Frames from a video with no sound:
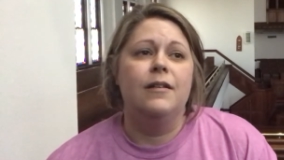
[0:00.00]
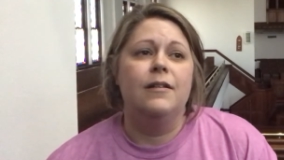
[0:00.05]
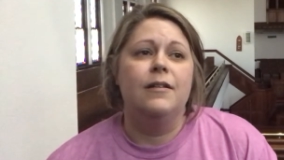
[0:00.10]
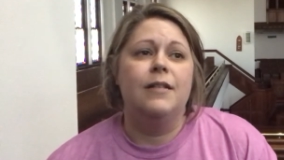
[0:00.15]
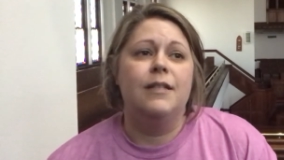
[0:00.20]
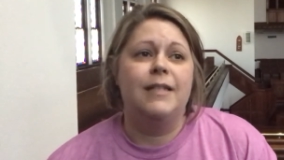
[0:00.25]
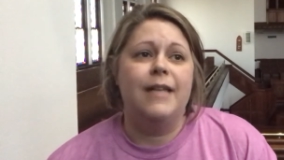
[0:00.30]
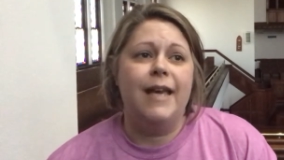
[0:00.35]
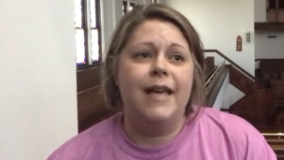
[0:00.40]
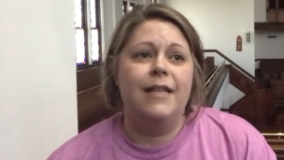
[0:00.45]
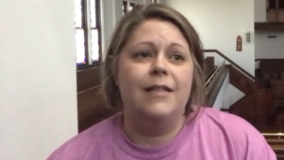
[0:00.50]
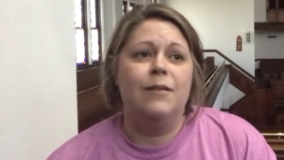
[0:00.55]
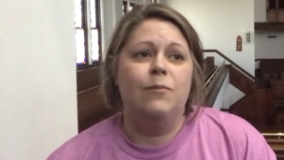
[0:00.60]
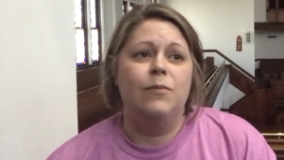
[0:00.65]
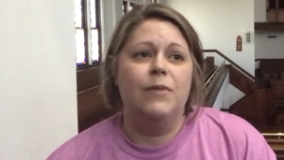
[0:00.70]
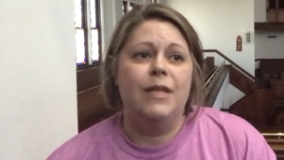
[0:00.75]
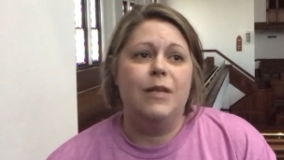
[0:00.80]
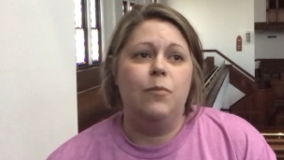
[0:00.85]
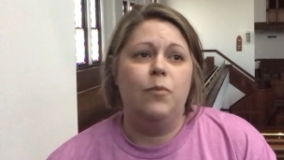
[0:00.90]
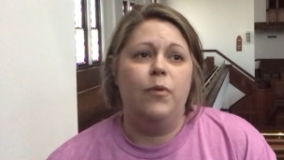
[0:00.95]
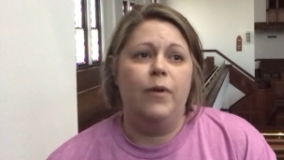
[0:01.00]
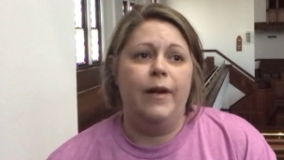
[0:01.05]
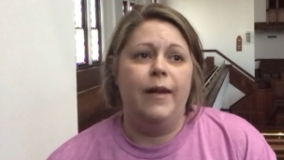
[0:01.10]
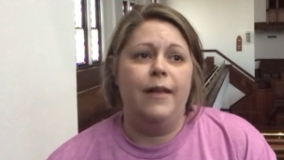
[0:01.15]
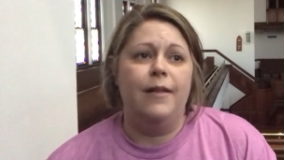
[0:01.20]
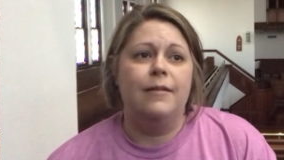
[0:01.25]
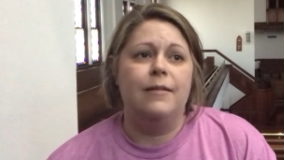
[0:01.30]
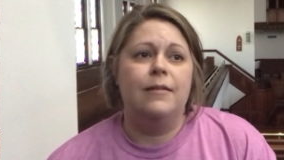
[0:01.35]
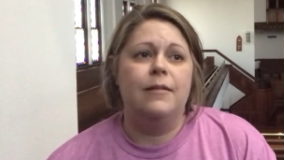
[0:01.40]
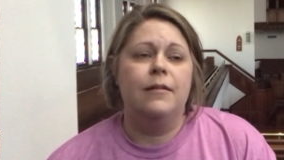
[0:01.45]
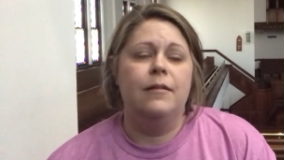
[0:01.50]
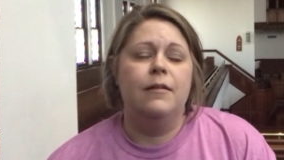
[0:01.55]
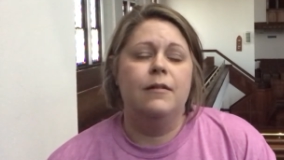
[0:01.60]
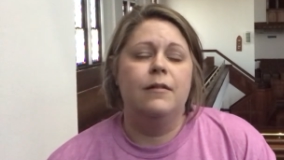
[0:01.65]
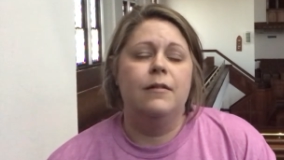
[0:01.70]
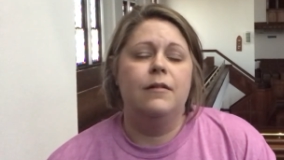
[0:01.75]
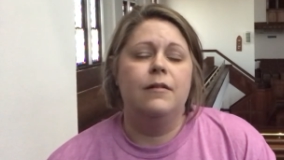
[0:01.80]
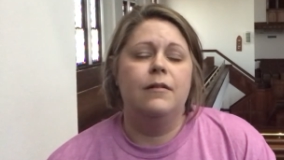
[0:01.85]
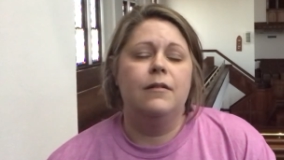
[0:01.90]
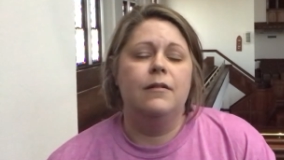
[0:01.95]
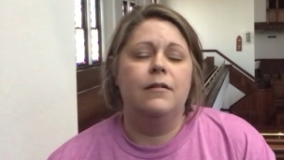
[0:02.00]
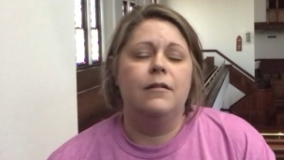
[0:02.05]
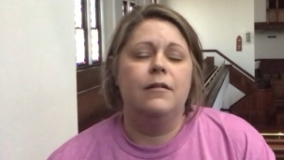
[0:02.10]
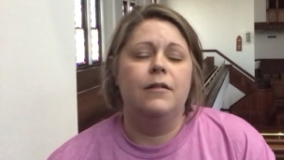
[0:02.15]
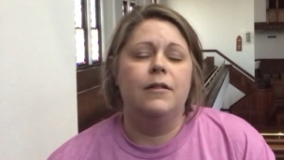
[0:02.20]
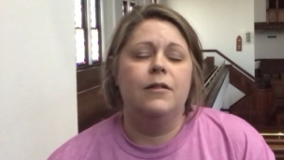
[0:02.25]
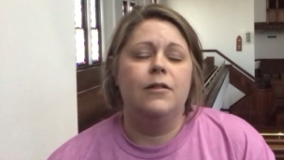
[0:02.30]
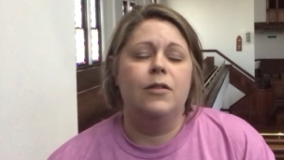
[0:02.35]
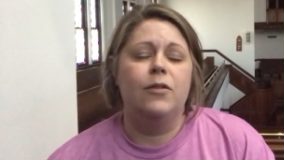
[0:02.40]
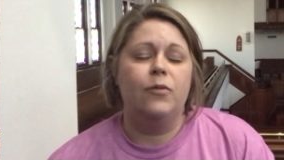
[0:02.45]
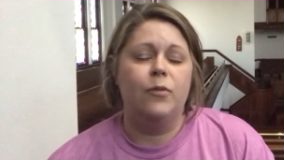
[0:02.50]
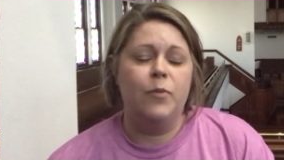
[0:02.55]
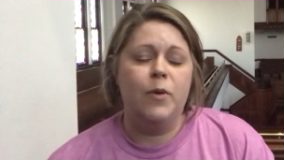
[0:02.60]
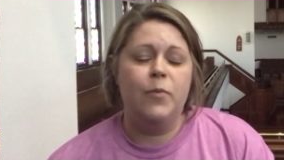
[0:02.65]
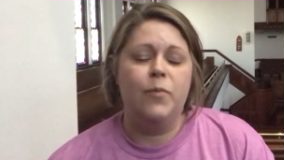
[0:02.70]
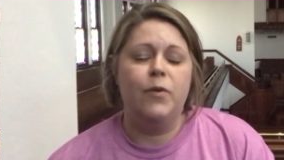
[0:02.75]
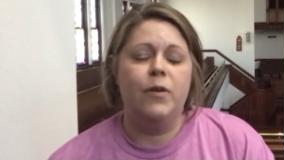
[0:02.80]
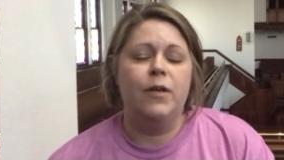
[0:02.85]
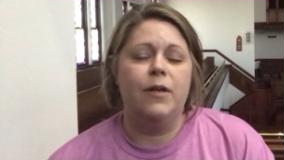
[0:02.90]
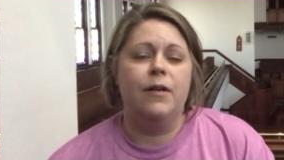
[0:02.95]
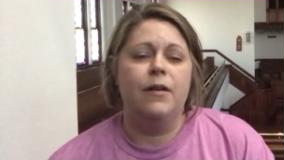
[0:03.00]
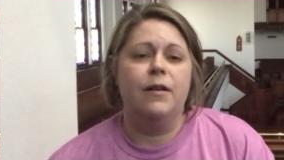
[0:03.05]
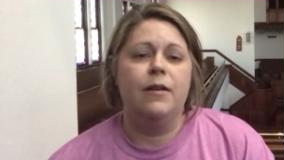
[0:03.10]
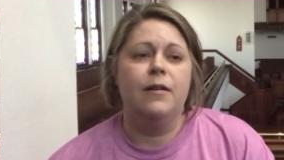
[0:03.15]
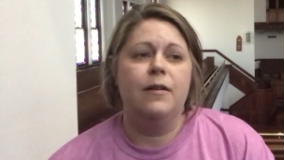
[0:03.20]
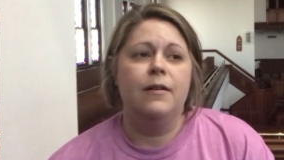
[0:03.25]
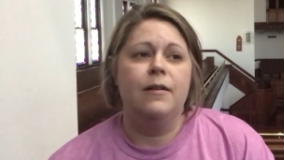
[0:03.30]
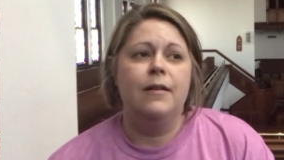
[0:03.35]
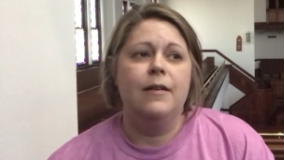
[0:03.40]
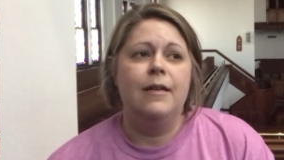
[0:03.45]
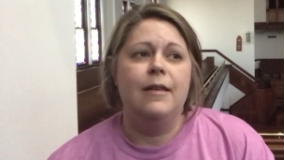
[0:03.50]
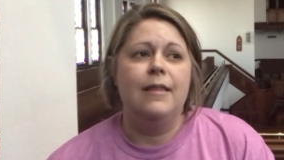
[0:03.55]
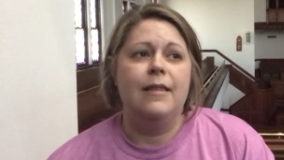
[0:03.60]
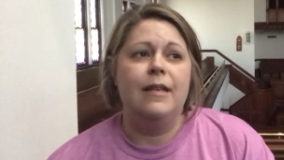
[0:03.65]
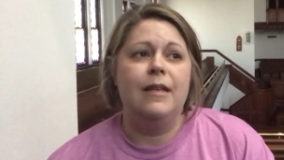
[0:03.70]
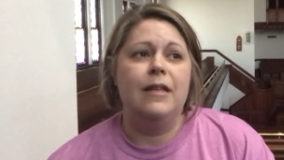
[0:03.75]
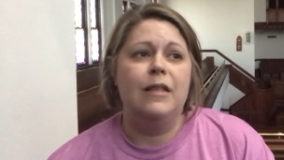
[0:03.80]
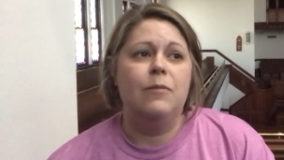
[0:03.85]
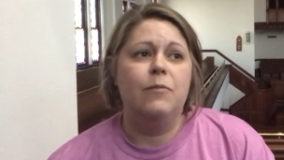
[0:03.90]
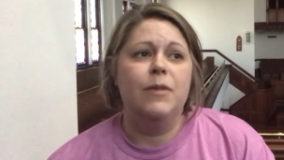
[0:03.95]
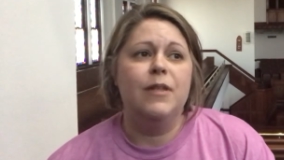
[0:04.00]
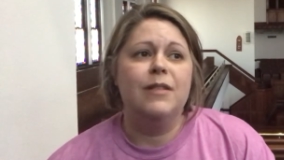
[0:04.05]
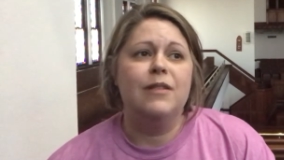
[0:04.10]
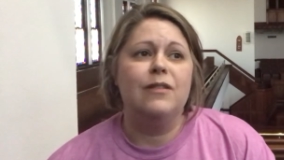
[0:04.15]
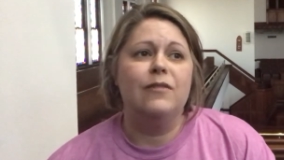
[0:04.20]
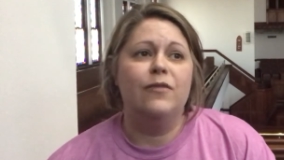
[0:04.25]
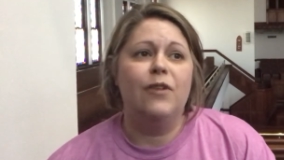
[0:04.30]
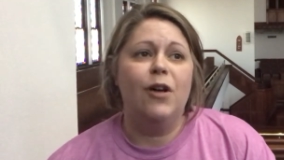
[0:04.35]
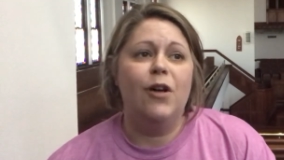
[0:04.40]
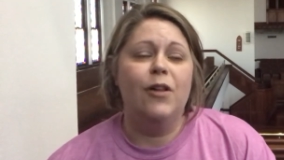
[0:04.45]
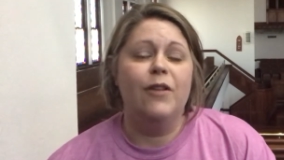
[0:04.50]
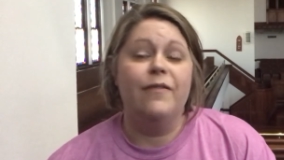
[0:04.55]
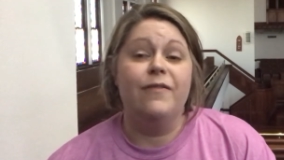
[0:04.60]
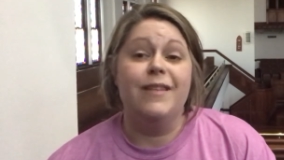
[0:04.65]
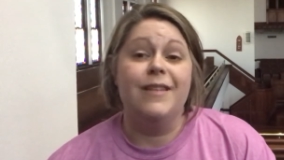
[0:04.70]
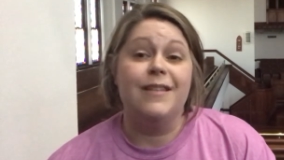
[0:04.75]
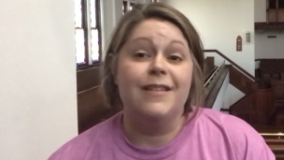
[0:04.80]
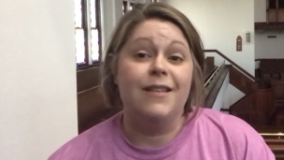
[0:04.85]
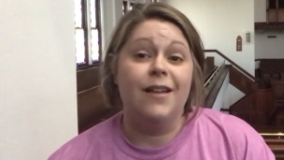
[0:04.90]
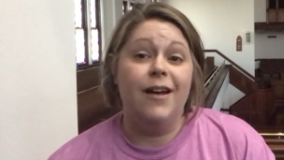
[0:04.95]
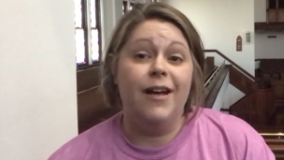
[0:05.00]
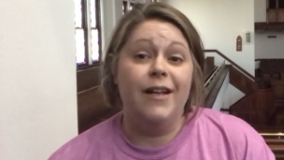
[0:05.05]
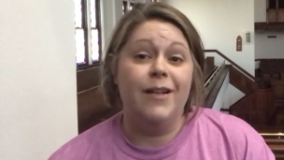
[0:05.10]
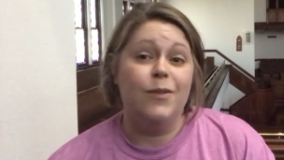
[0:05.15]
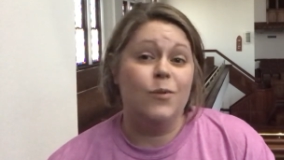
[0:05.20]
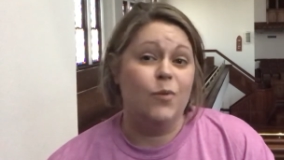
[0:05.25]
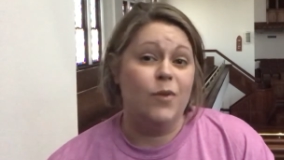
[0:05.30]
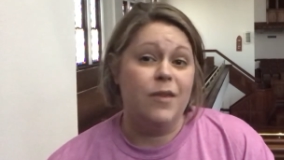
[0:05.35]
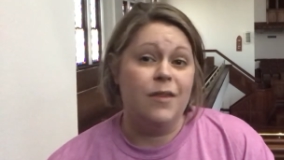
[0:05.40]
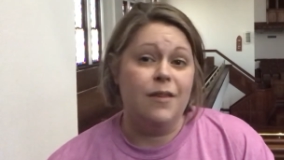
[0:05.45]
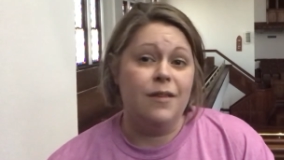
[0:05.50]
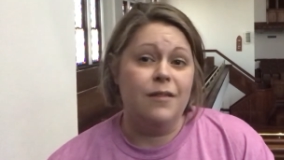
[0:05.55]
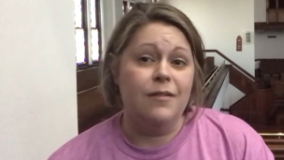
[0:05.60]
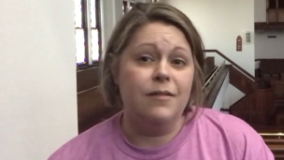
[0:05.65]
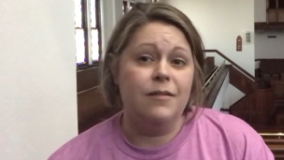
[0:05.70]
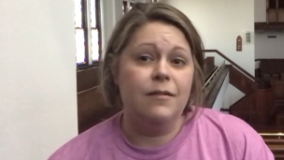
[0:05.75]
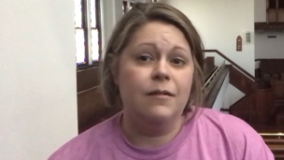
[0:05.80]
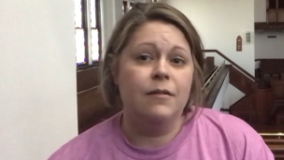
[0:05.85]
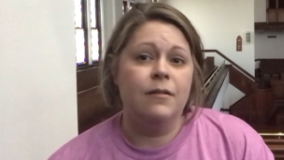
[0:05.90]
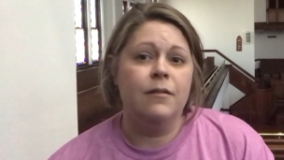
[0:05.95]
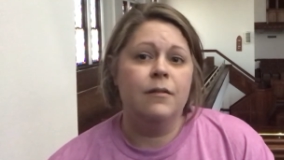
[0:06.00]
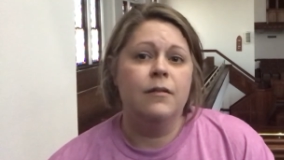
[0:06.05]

to take some deep breaths, to remember that in the midst of all of this, God is with us.